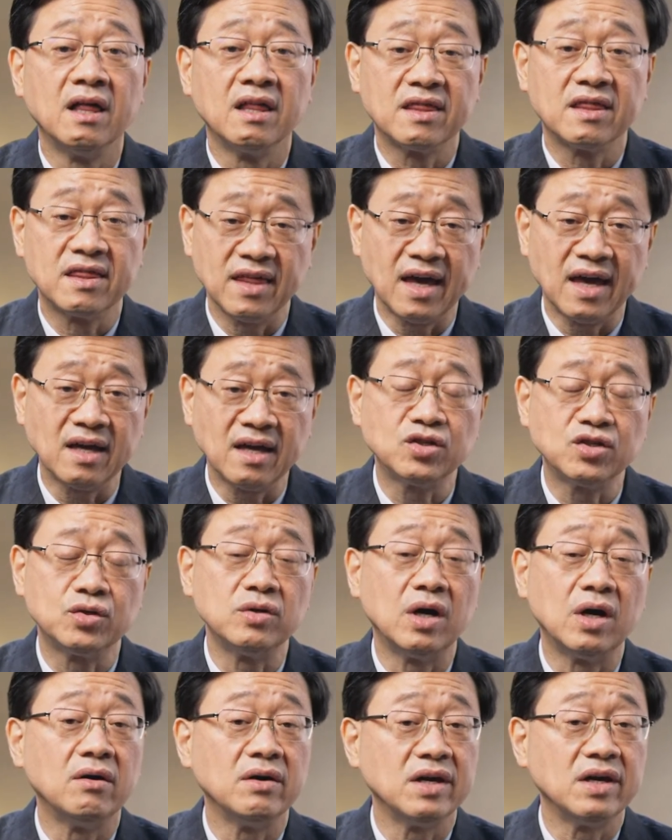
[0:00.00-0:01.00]
Thanks to
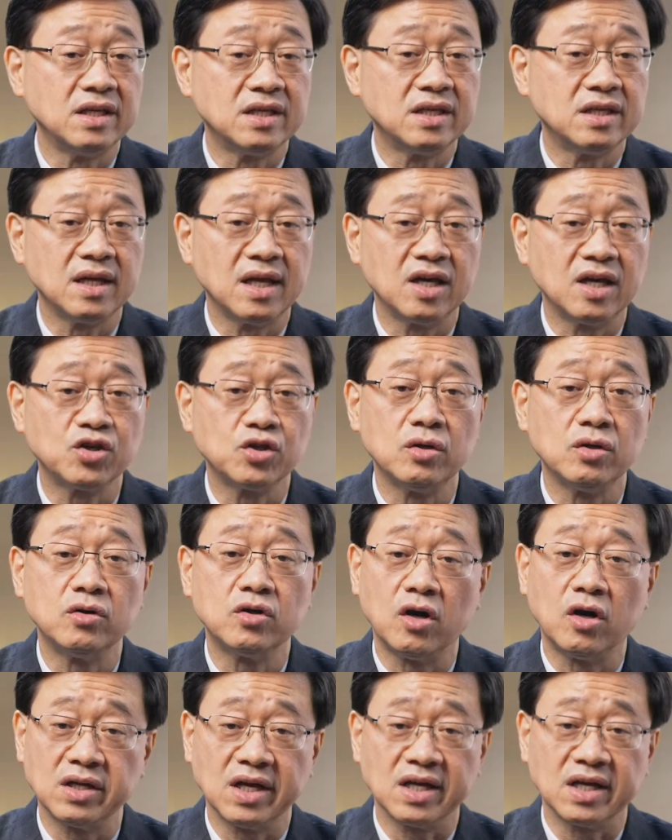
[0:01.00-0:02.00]
our international
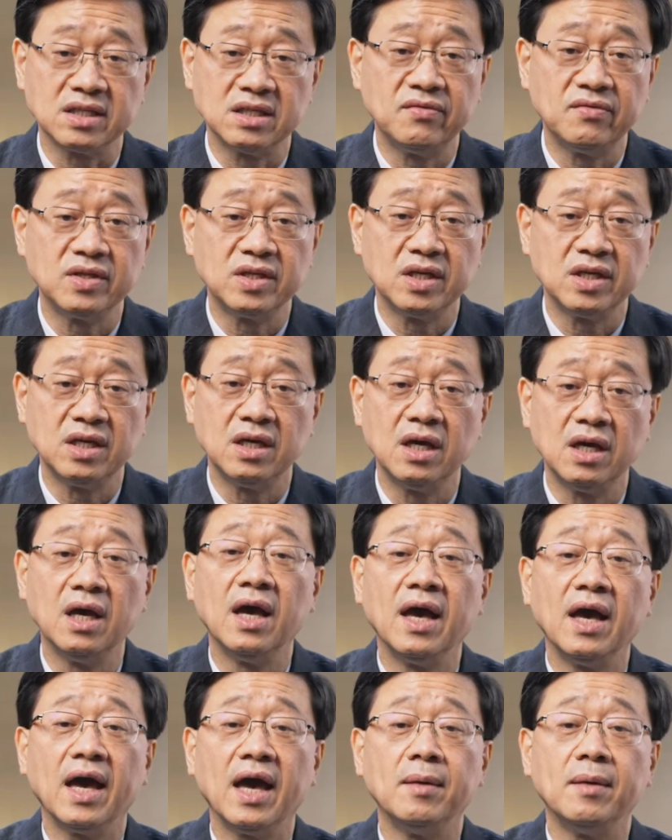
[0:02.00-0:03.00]
connectivity
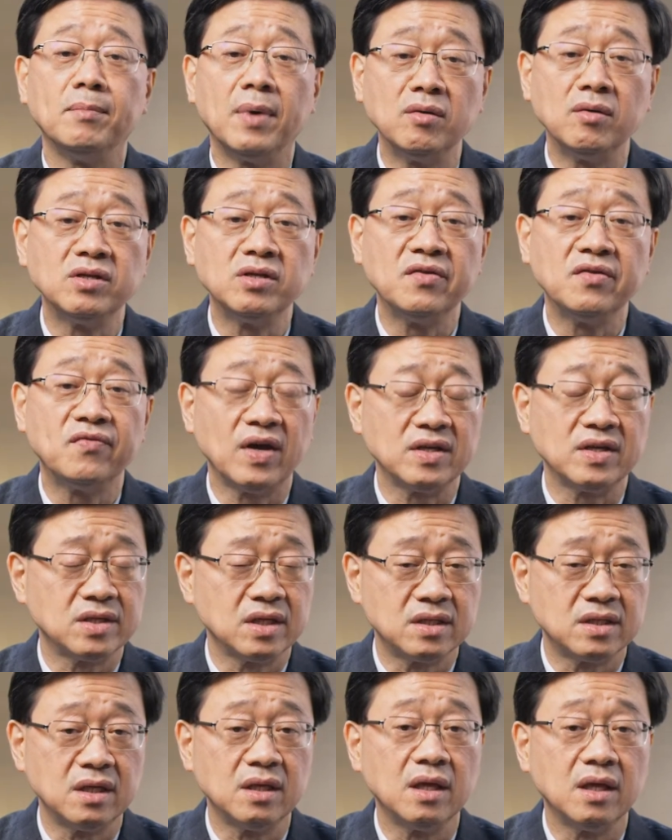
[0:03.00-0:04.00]
and
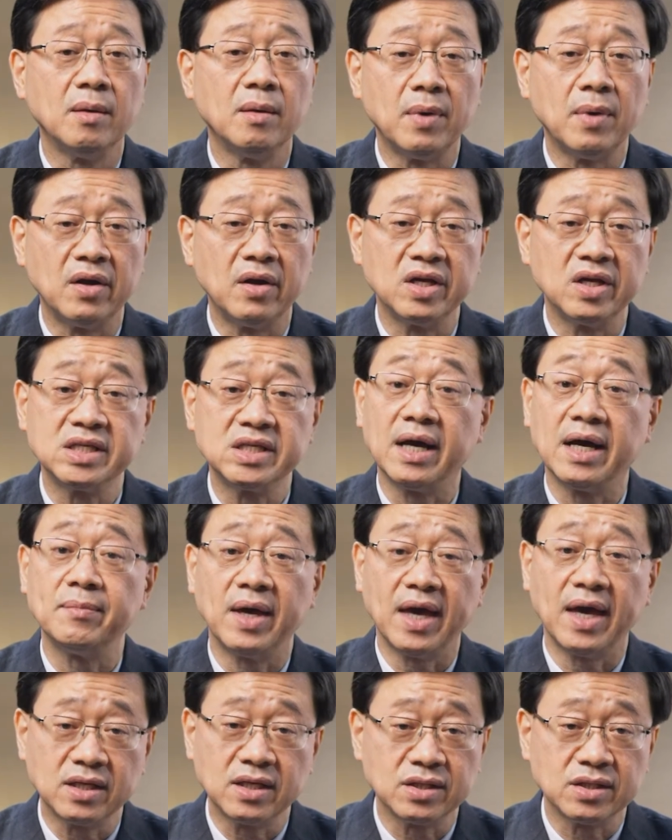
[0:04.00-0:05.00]
multifaceted maritime
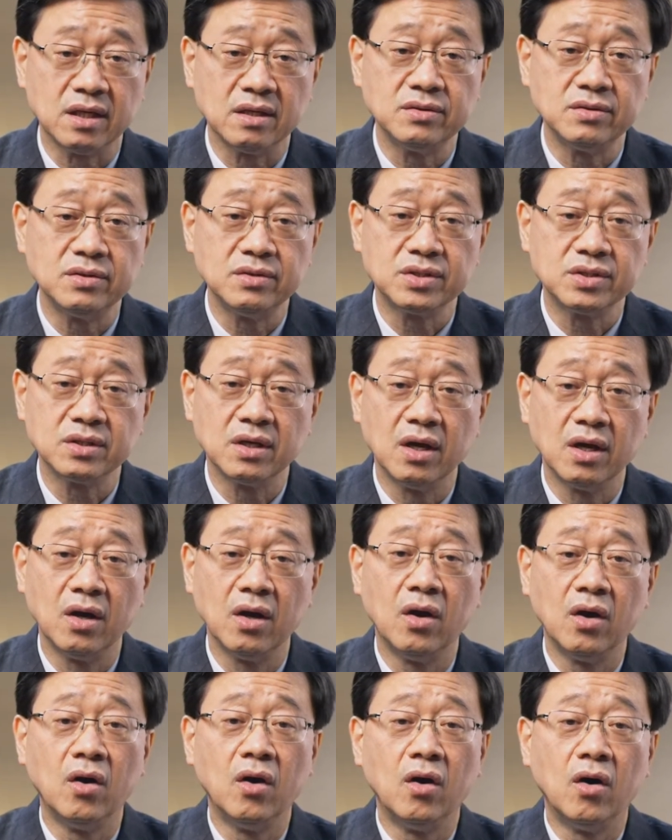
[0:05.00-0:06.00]
excellence,
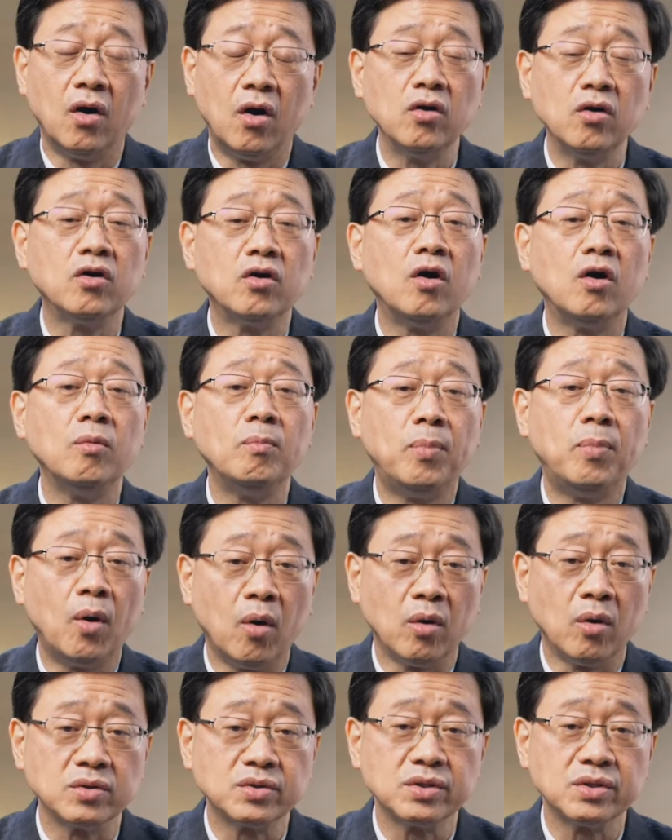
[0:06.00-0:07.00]
Hong Kong
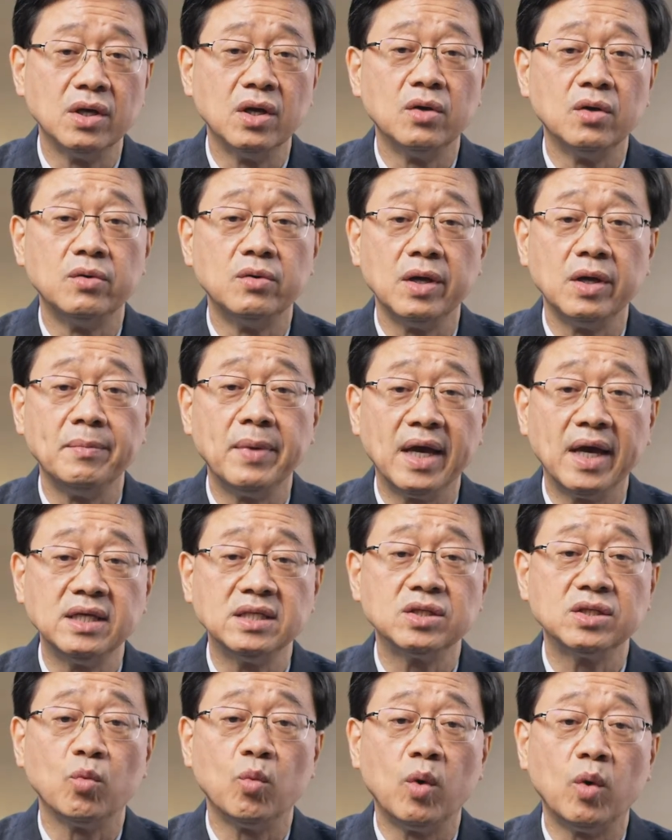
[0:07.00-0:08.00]
Port
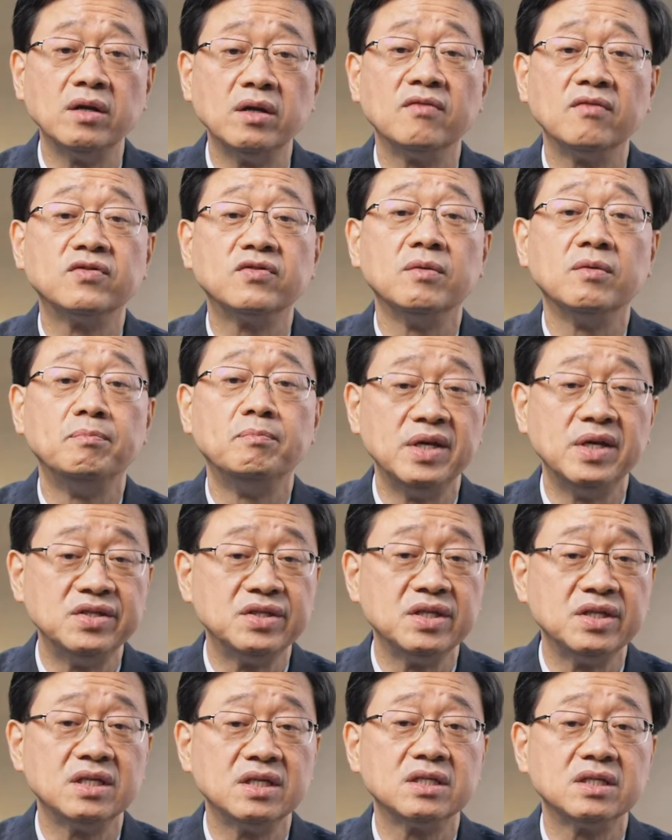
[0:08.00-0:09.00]
remains one of the
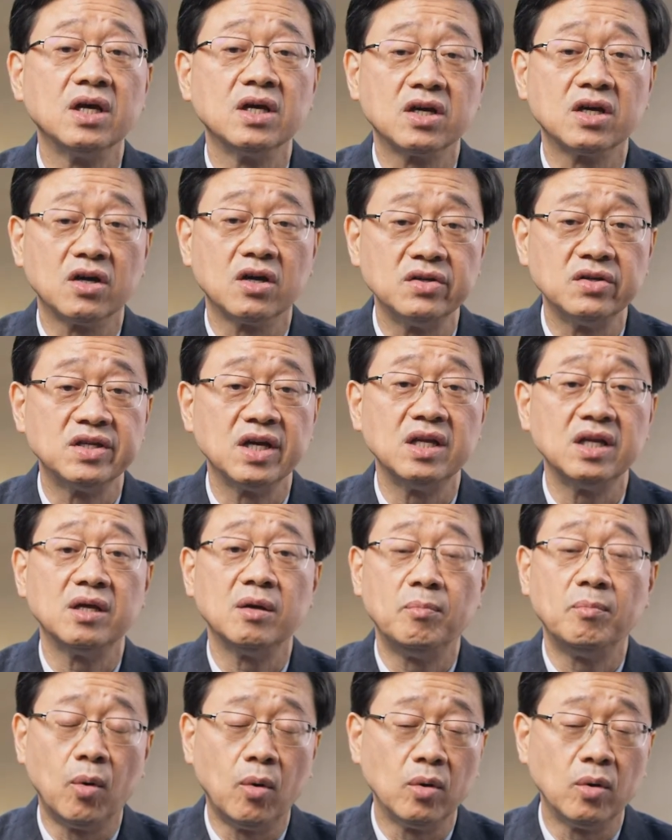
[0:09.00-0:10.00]
busiest container
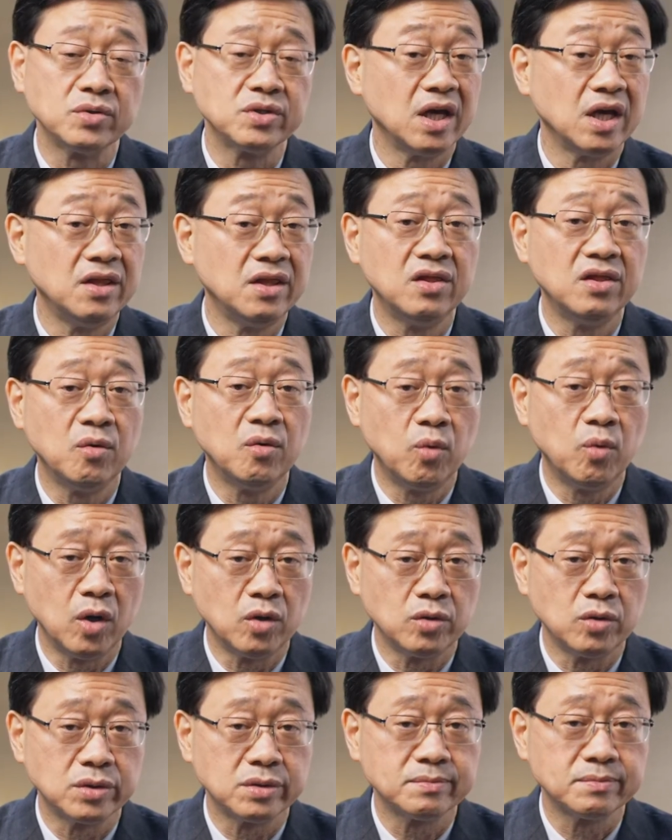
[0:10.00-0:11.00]
ports in the
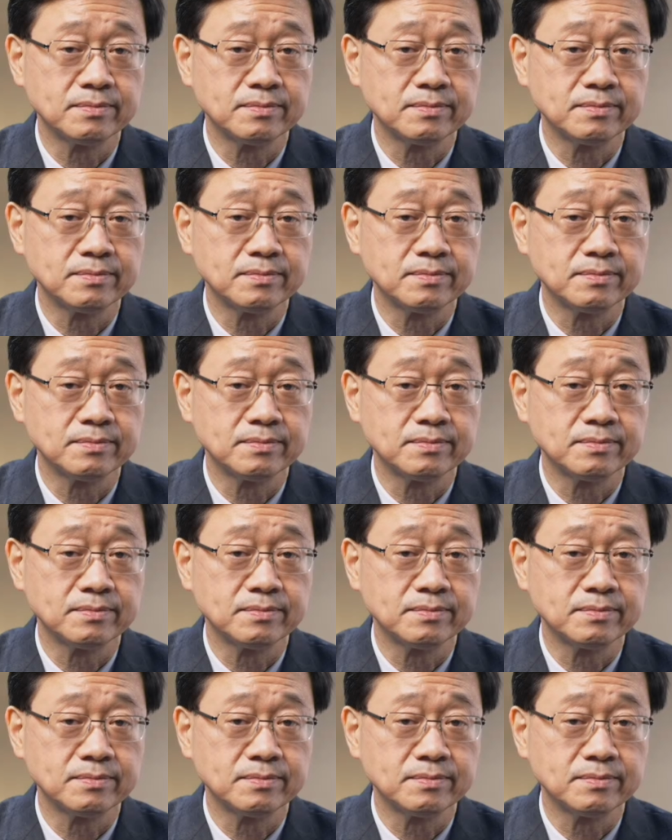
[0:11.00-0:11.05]
world.